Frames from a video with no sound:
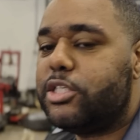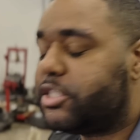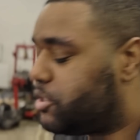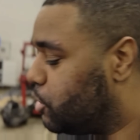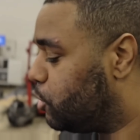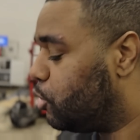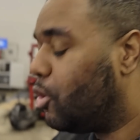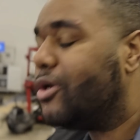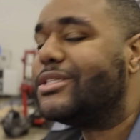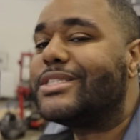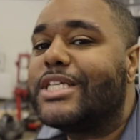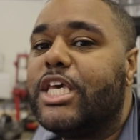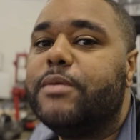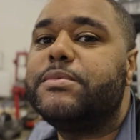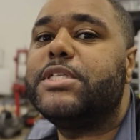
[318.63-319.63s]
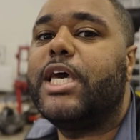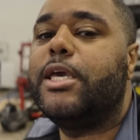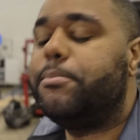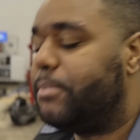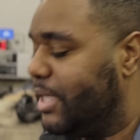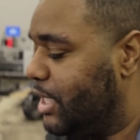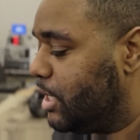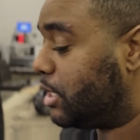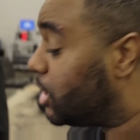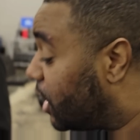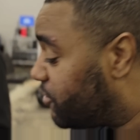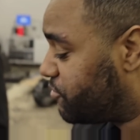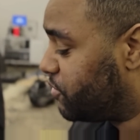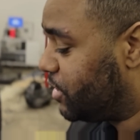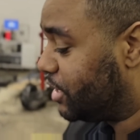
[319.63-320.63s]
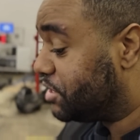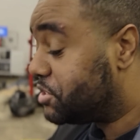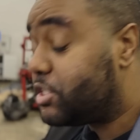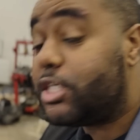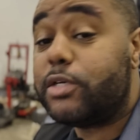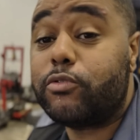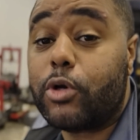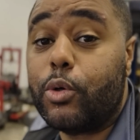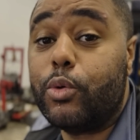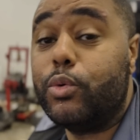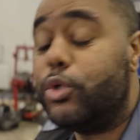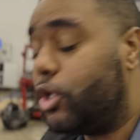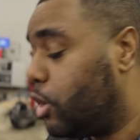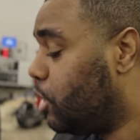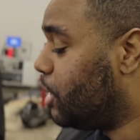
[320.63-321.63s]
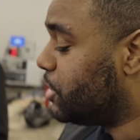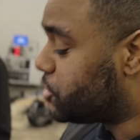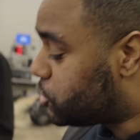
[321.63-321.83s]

Listen, not skipped a beat, nothing, zero. No.